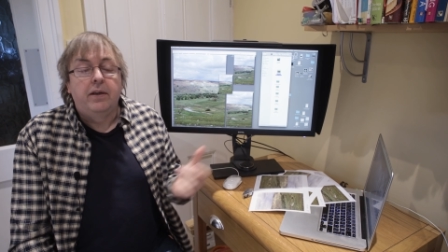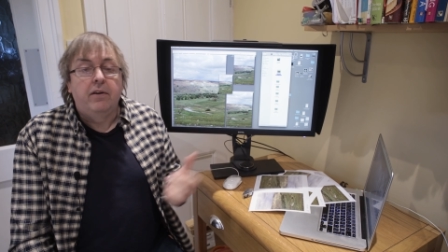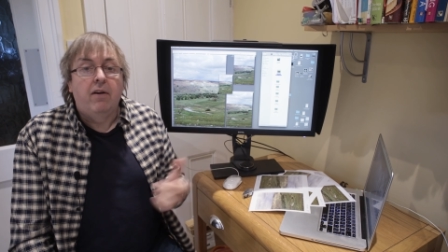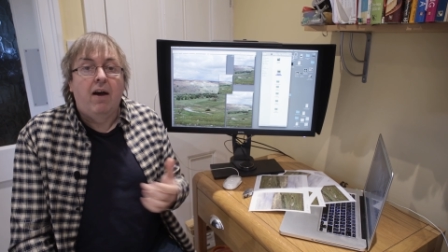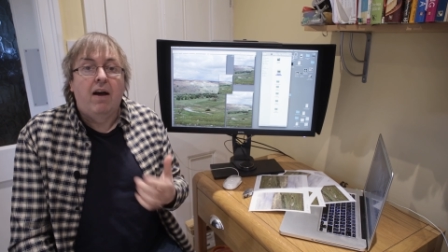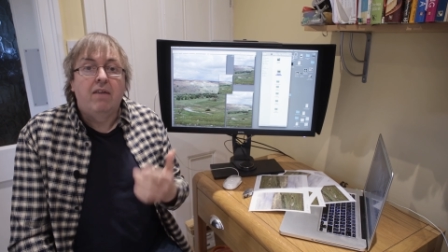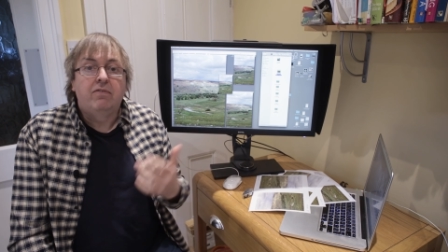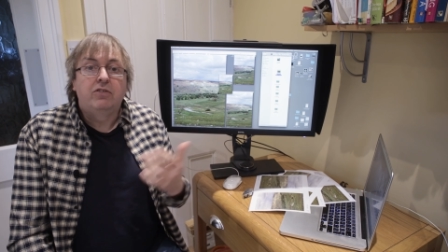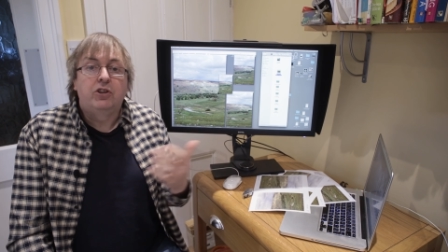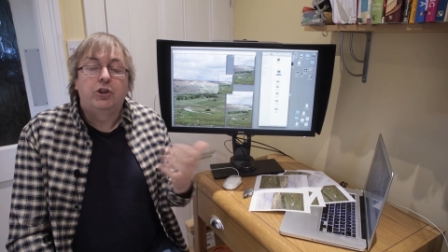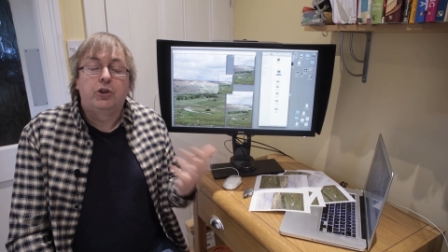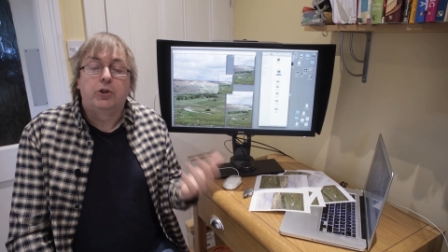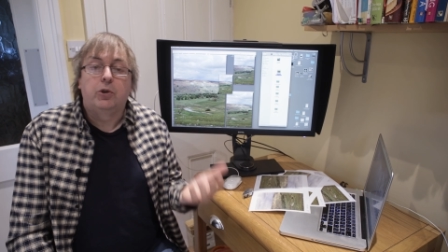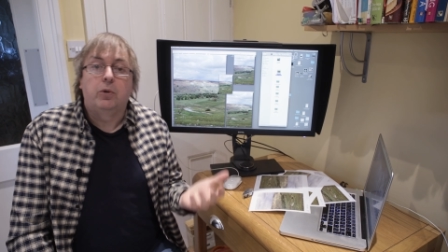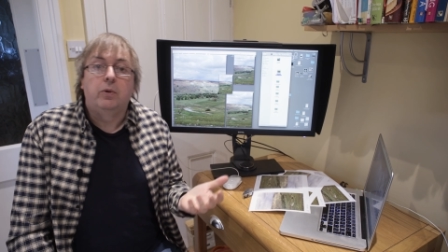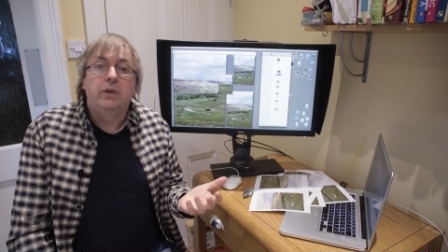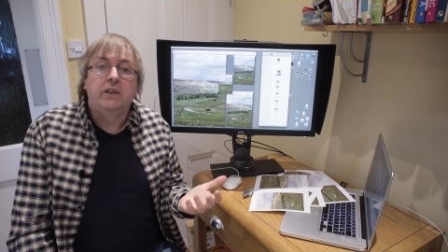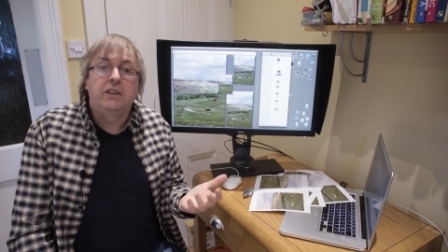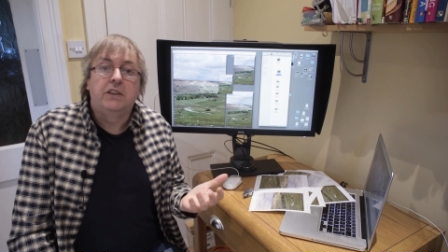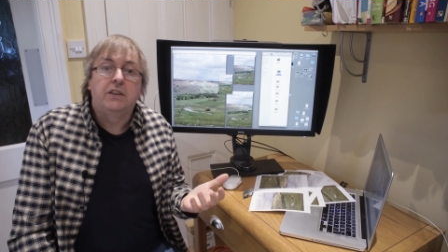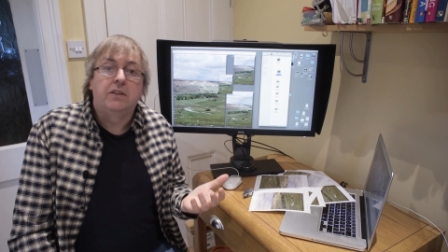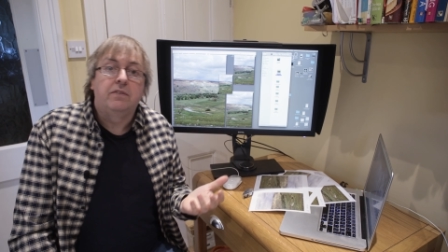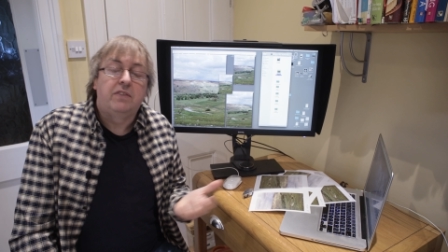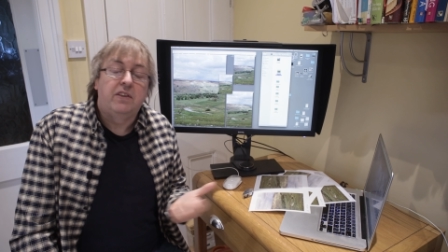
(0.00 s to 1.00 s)
you have a
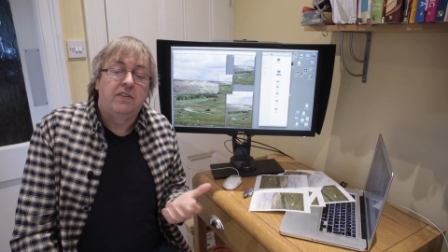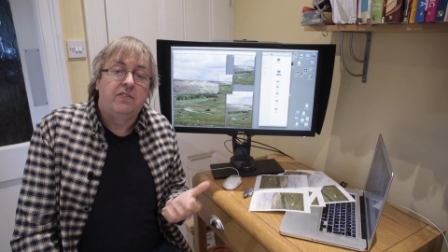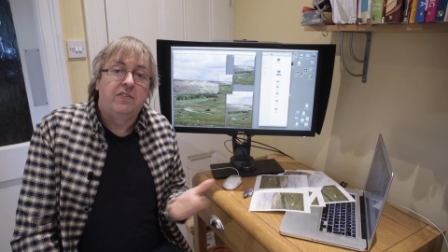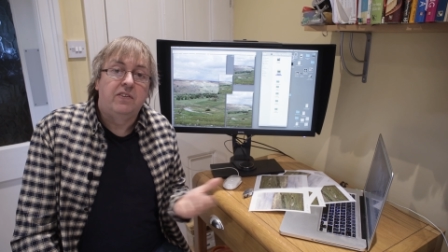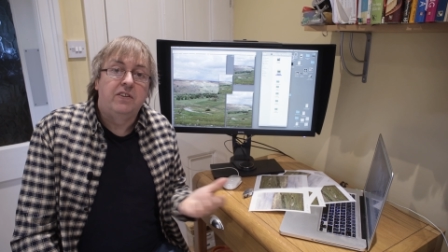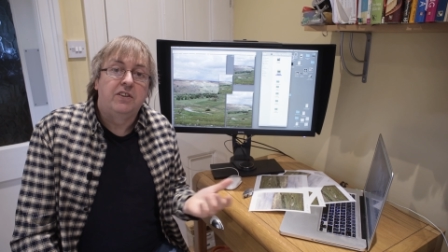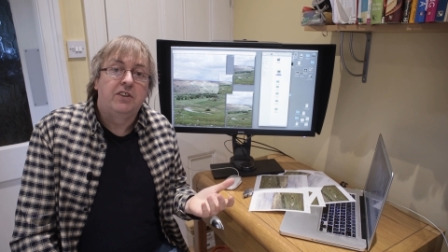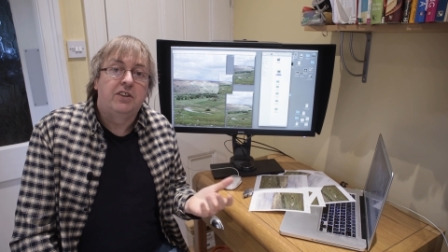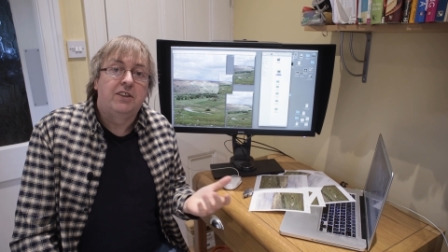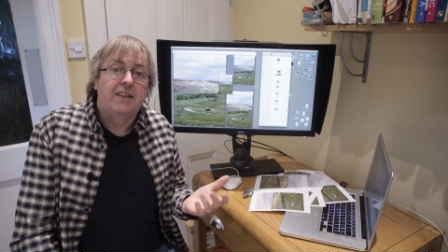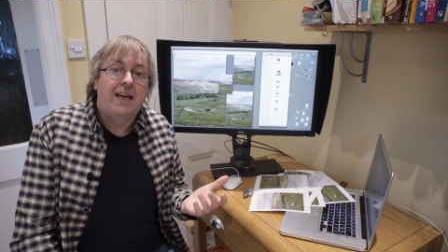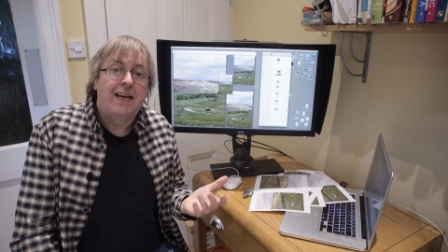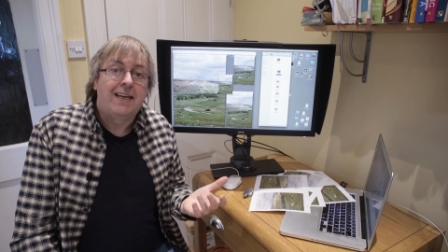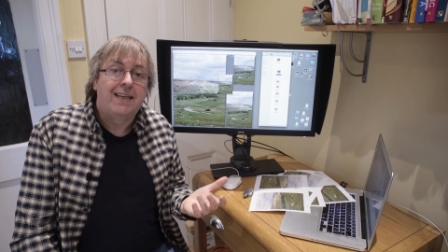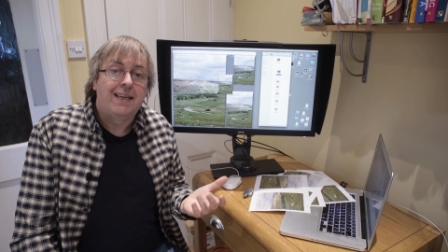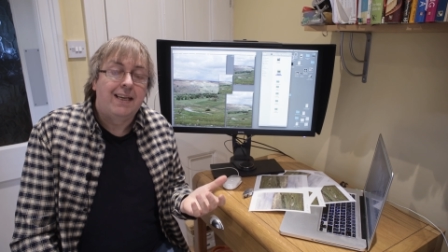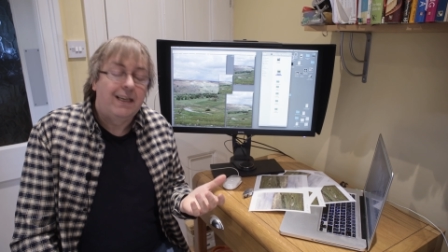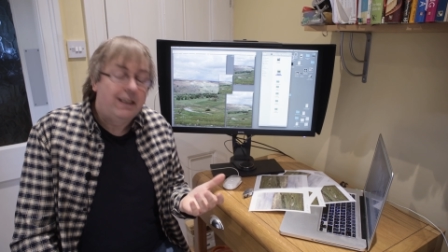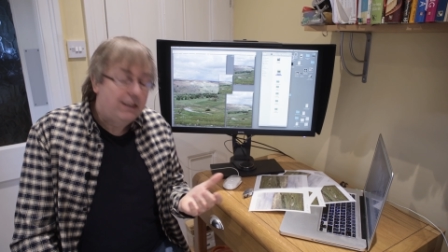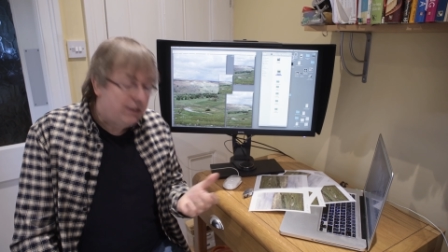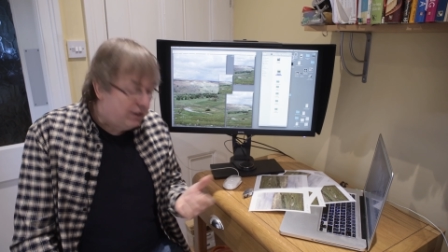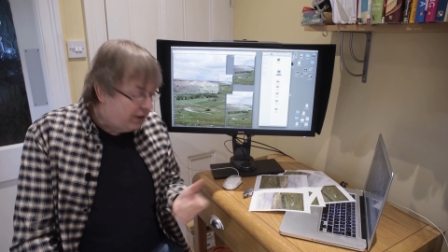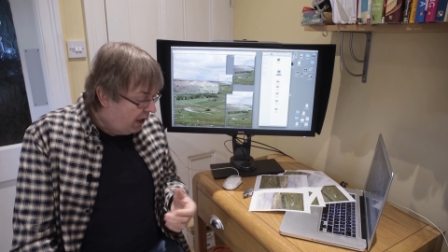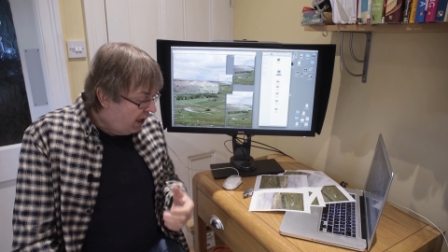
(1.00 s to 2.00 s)
choice of different
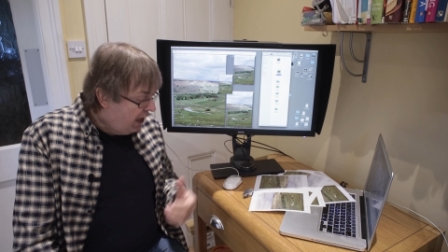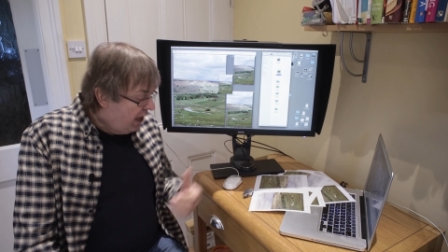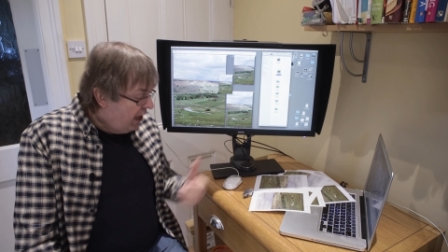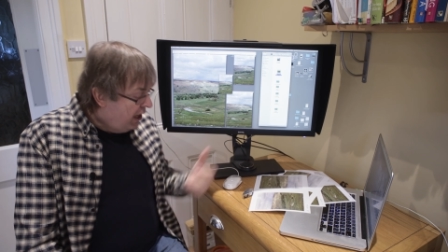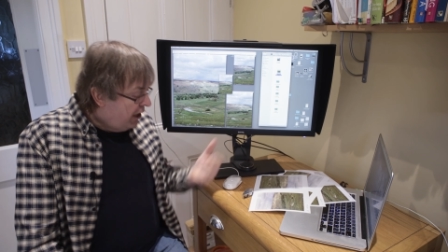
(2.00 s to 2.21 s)
settings.